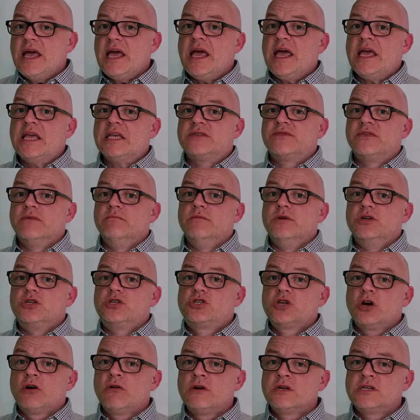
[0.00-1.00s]
is the
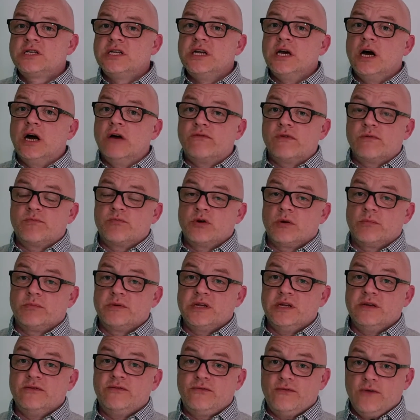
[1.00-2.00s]
majority of a
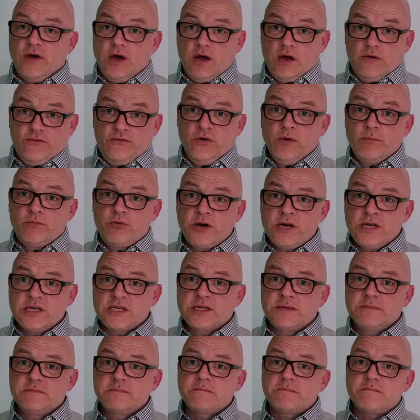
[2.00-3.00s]
property footprint,